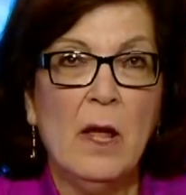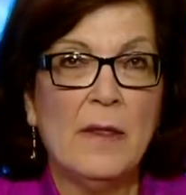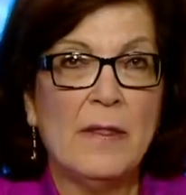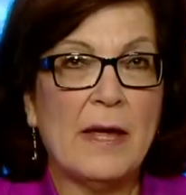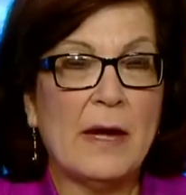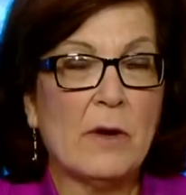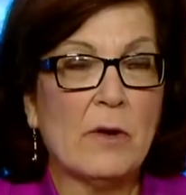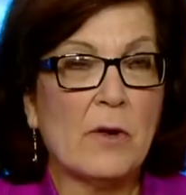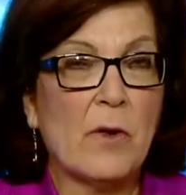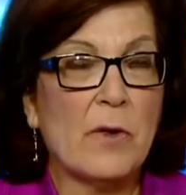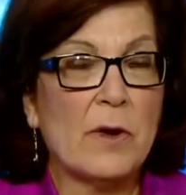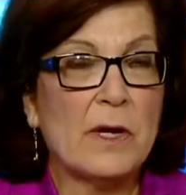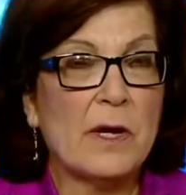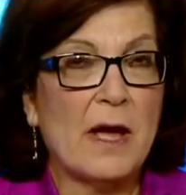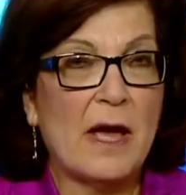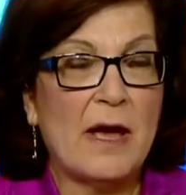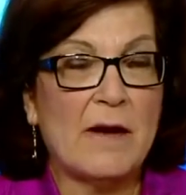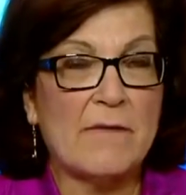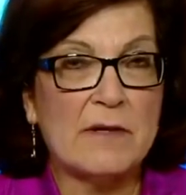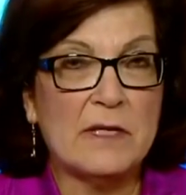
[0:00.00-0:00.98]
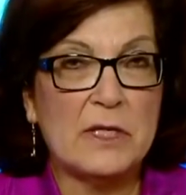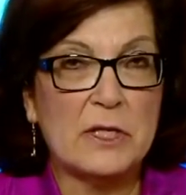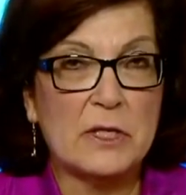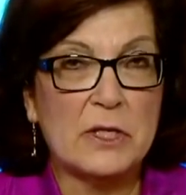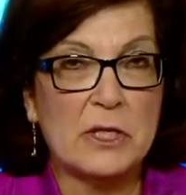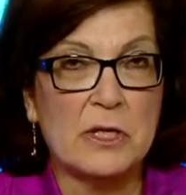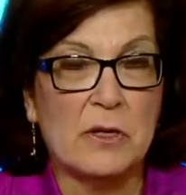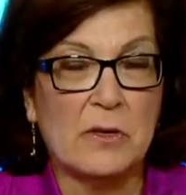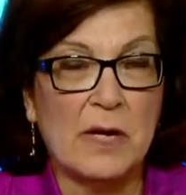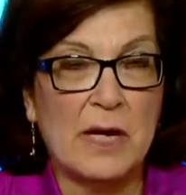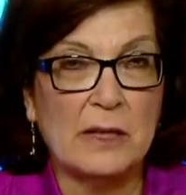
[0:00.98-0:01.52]
They are going to have
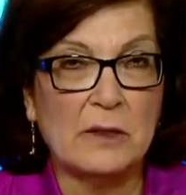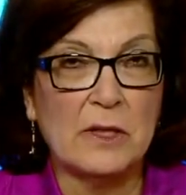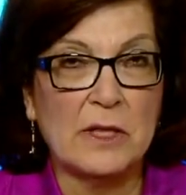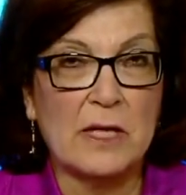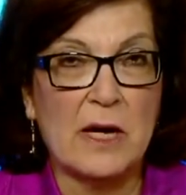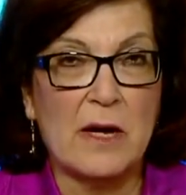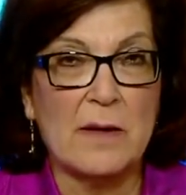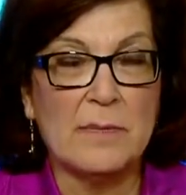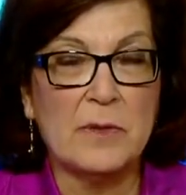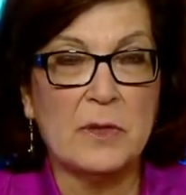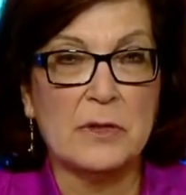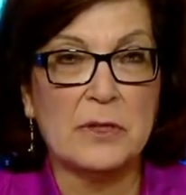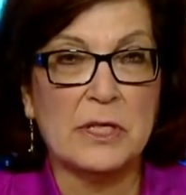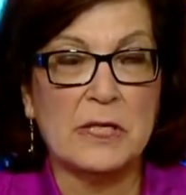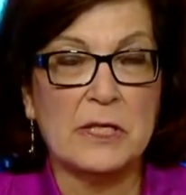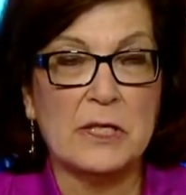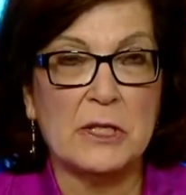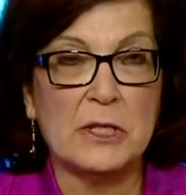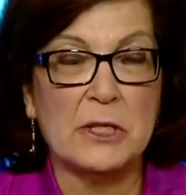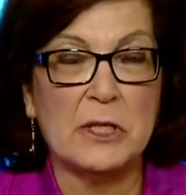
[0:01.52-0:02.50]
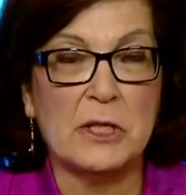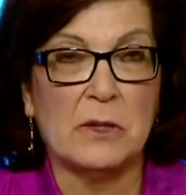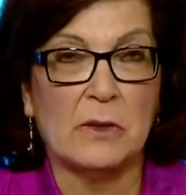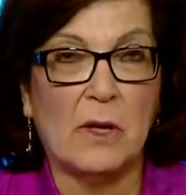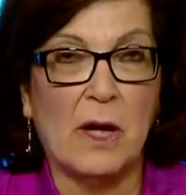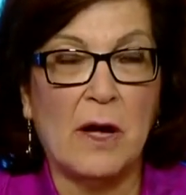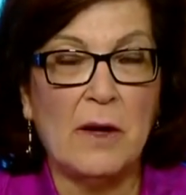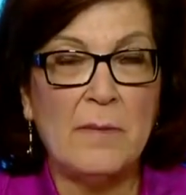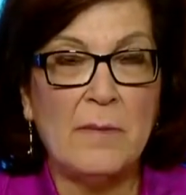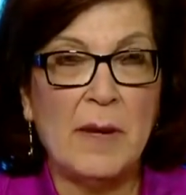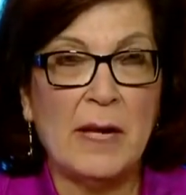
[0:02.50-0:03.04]
additional helicopters, additional
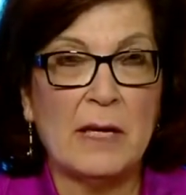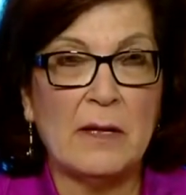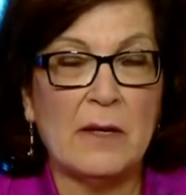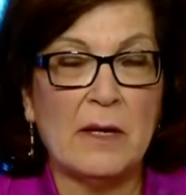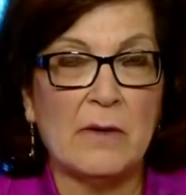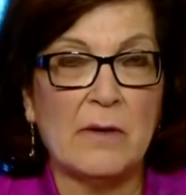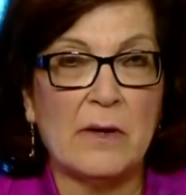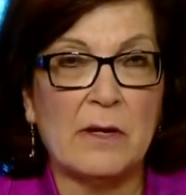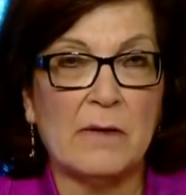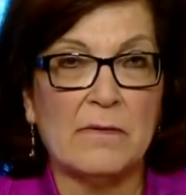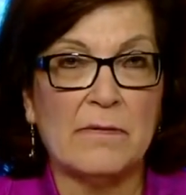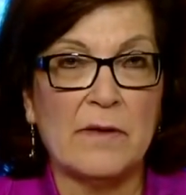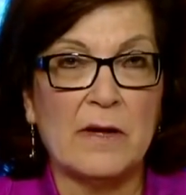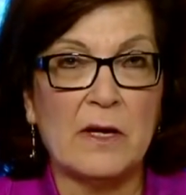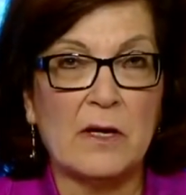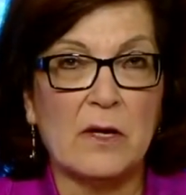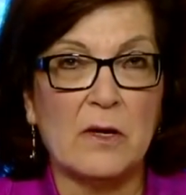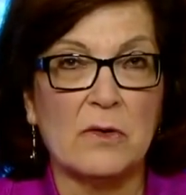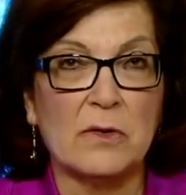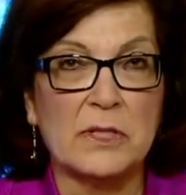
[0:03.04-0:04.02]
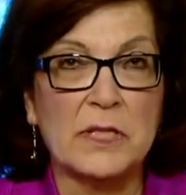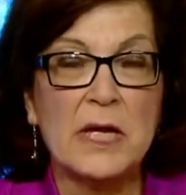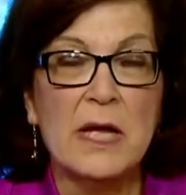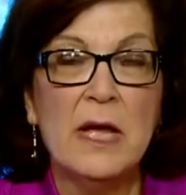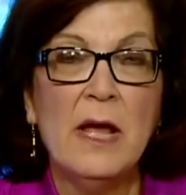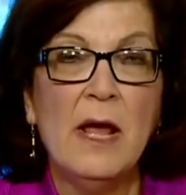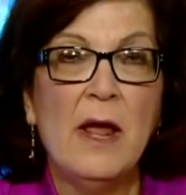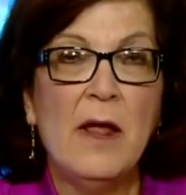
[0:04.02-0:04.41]
unmanned aerial vehicles.